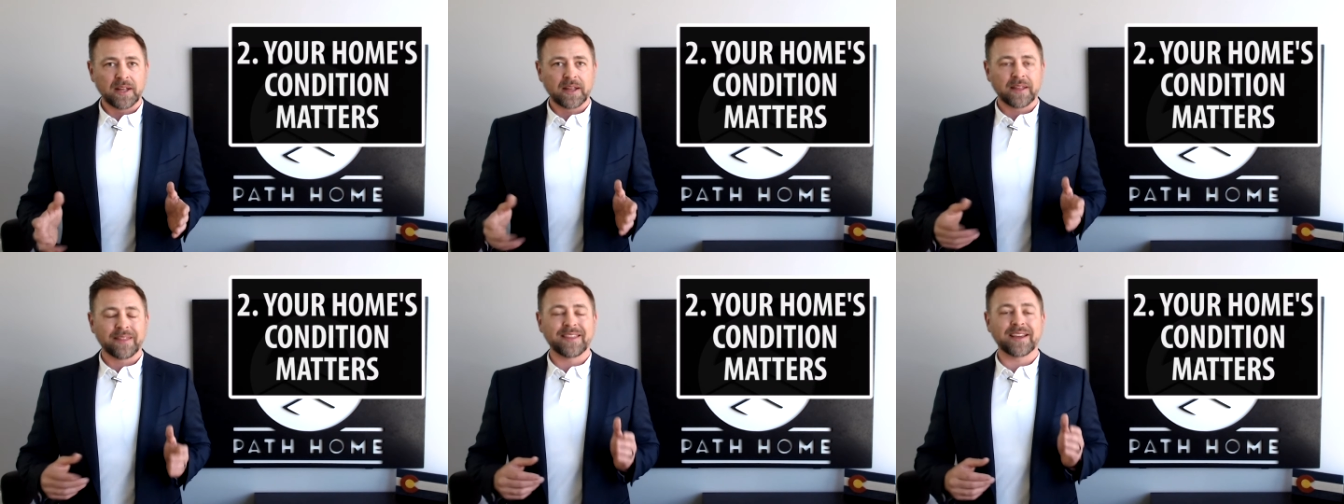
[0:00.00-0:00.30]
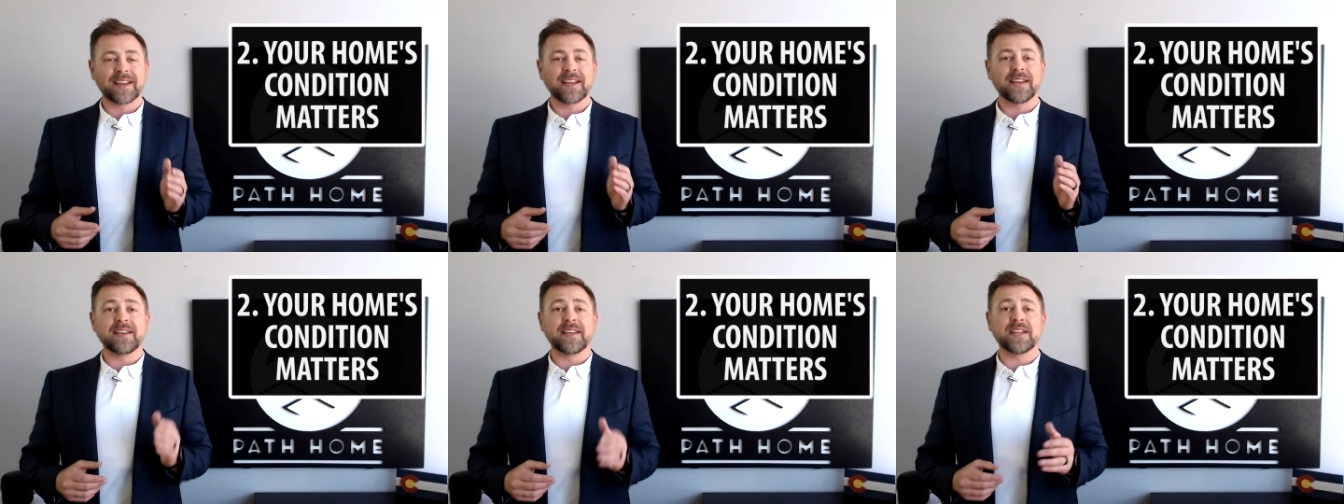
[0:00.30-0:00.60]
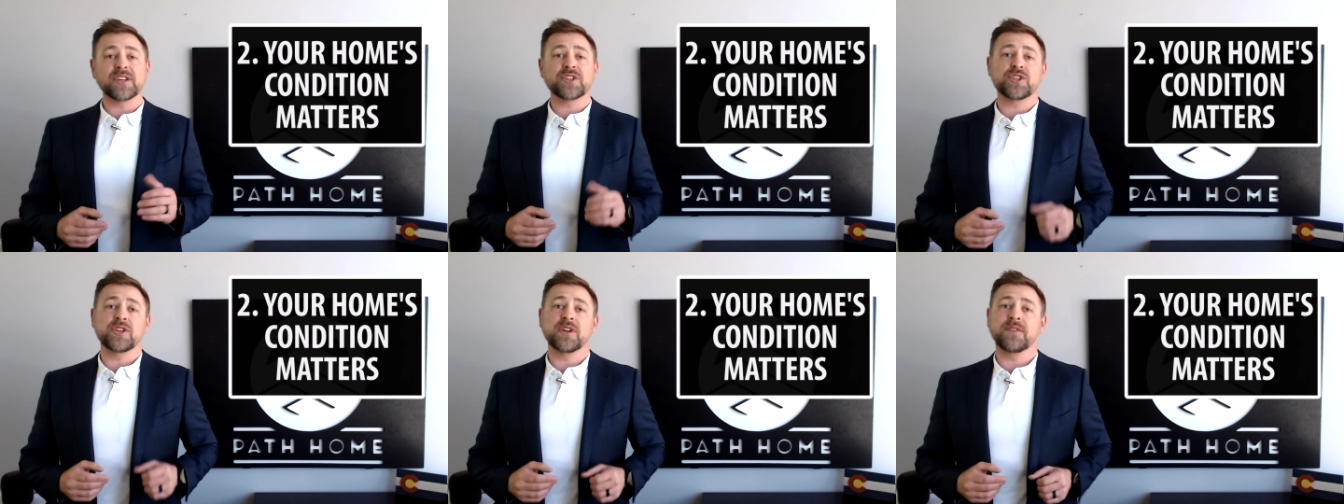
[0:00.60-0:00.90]
the
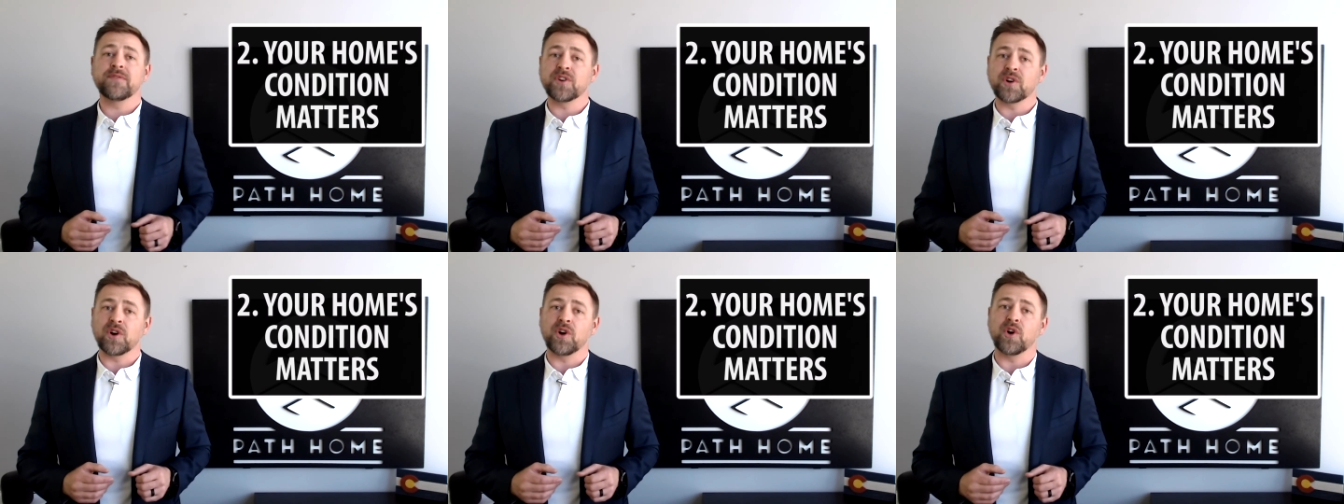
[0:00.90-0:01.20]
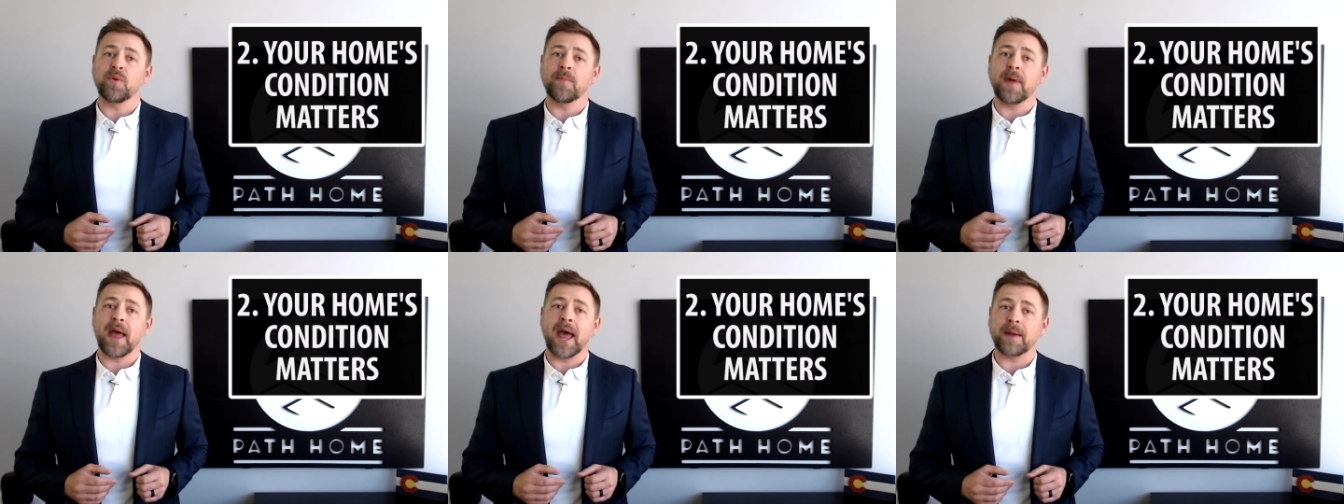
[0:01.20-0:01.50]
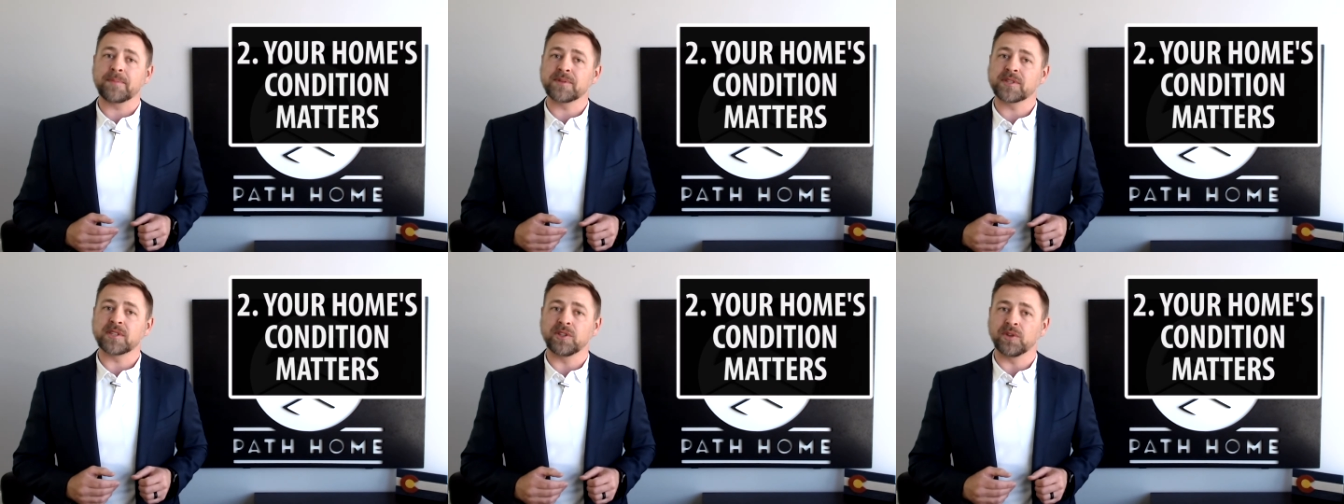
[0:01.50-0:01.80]
condition of your home
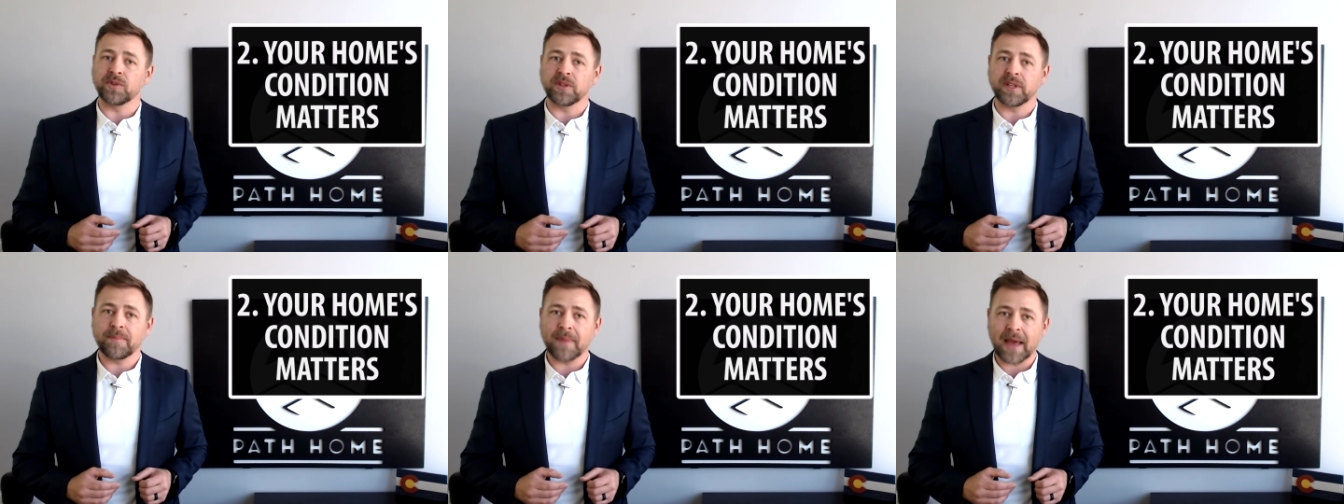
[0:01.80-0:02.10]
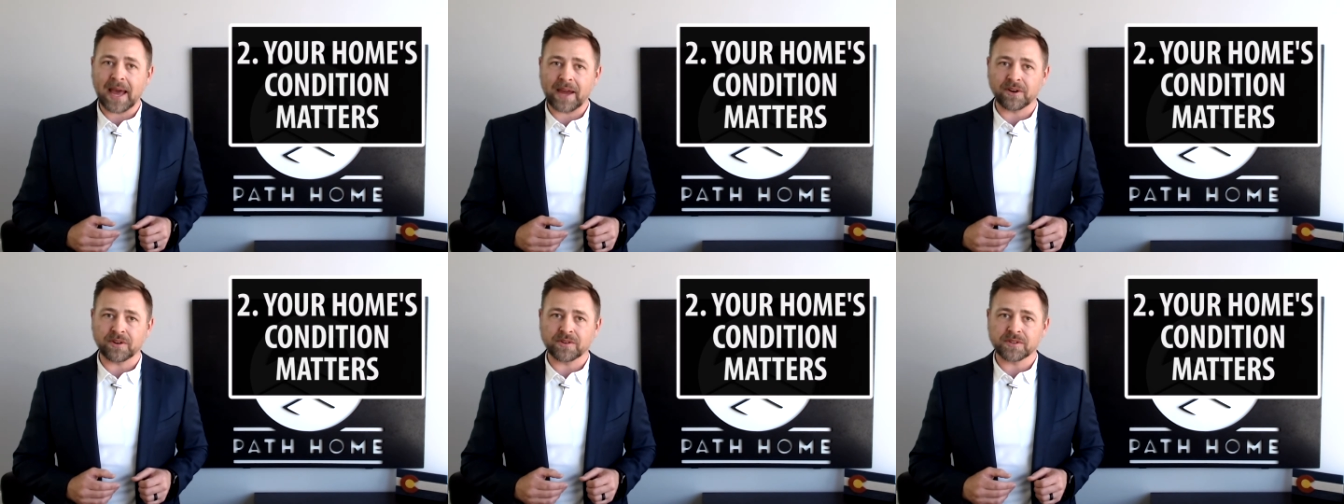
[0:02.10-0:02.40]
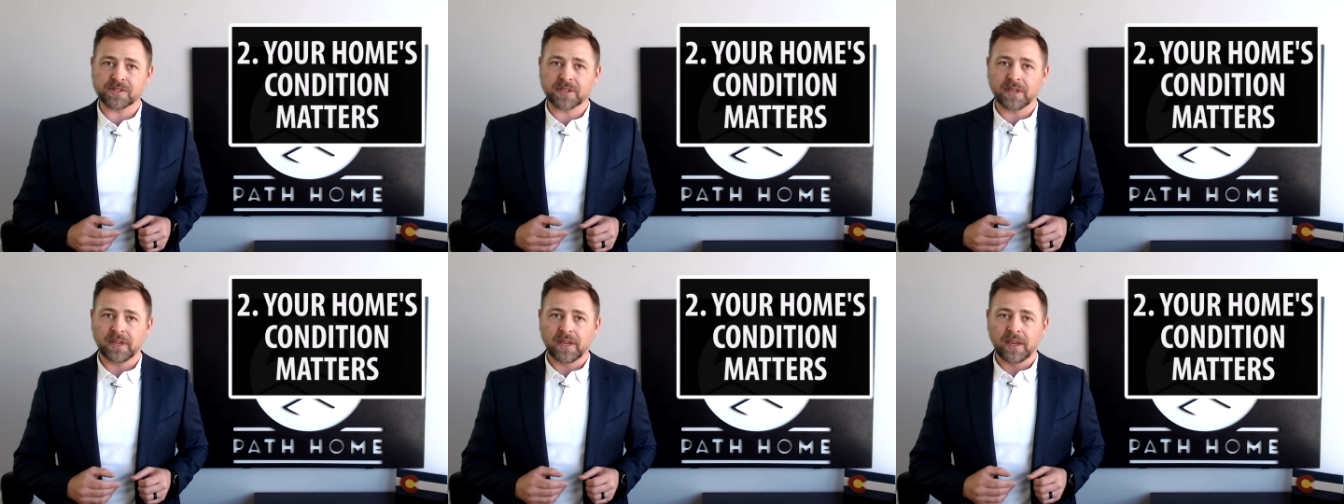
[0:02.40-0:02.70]
absolutely
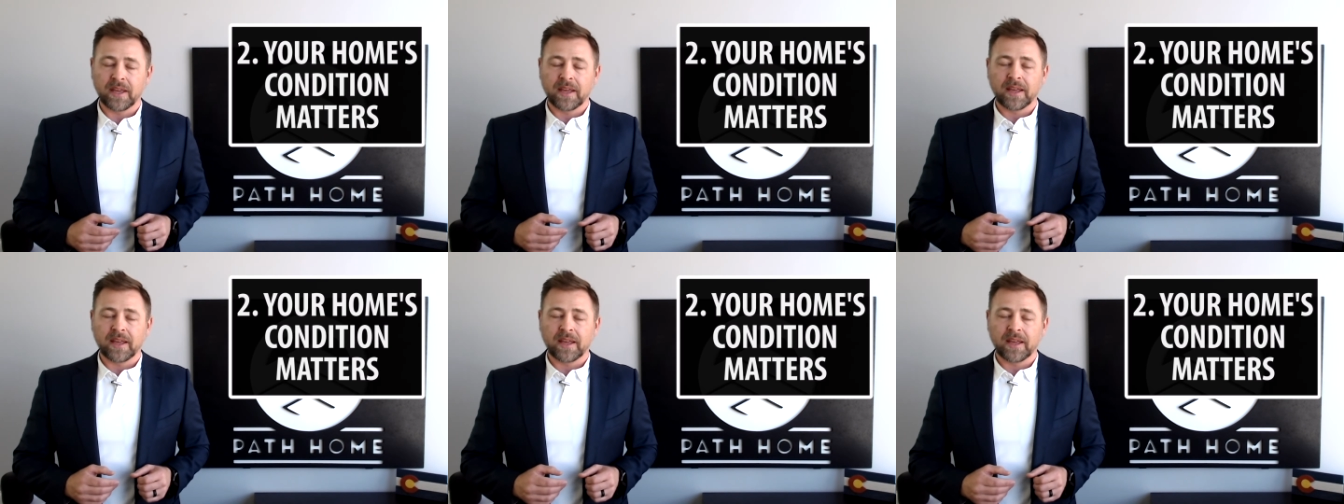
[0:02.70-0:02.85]
matters.